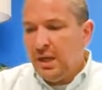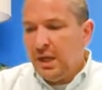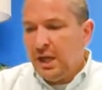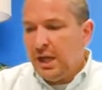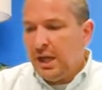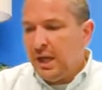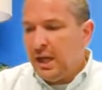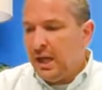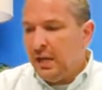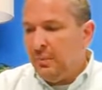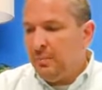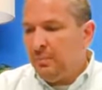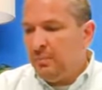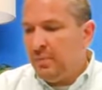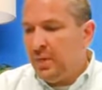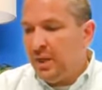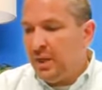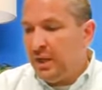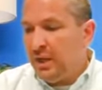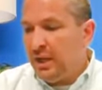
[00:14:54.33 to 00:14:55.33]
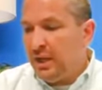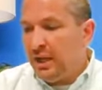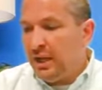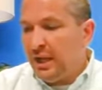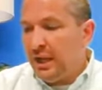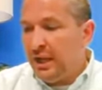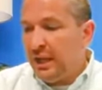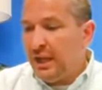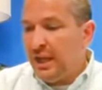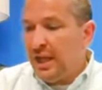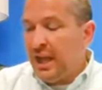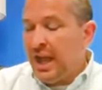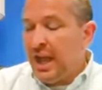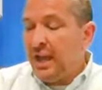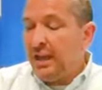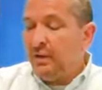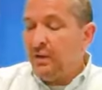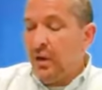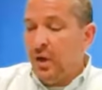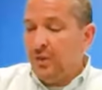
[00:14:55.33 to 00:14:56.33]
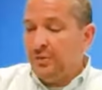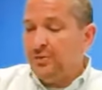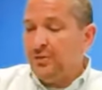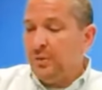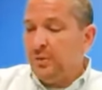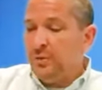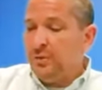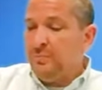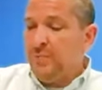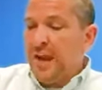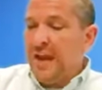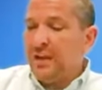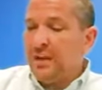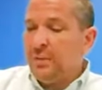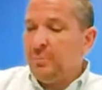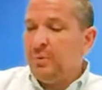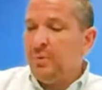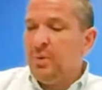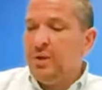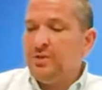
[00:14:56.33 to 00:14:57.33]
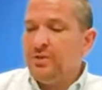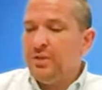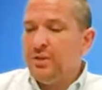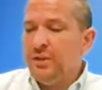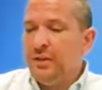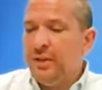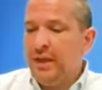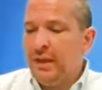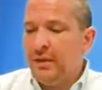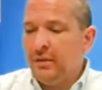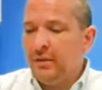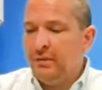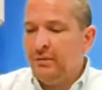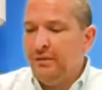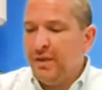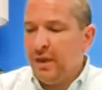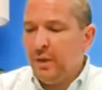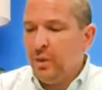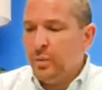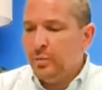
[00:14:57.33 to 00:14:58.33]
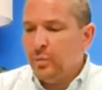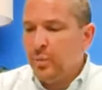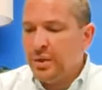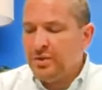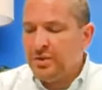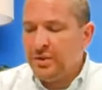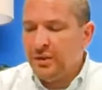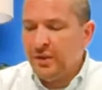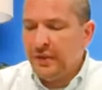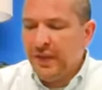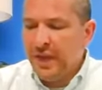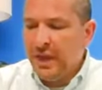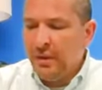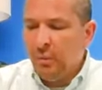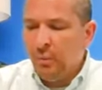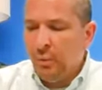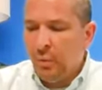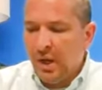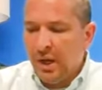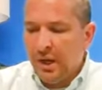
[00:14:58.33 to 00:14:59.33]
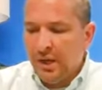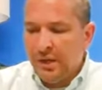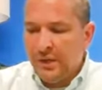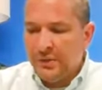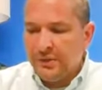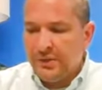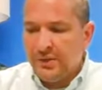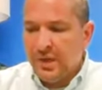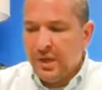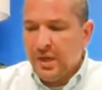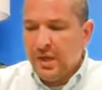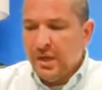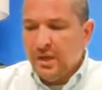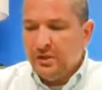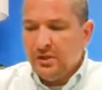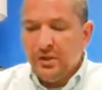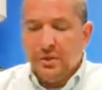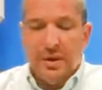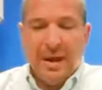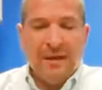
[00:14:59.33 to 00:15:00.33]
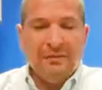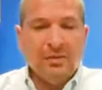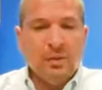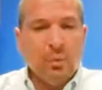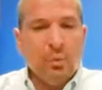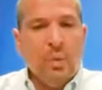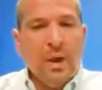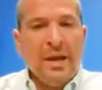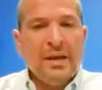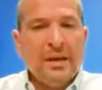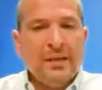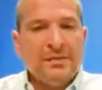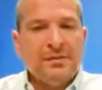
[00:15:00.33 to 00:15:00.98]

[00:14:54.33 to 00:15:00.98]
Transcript: Um, And also the backup question of that, or the follow-up question of that, was, do you have to wait a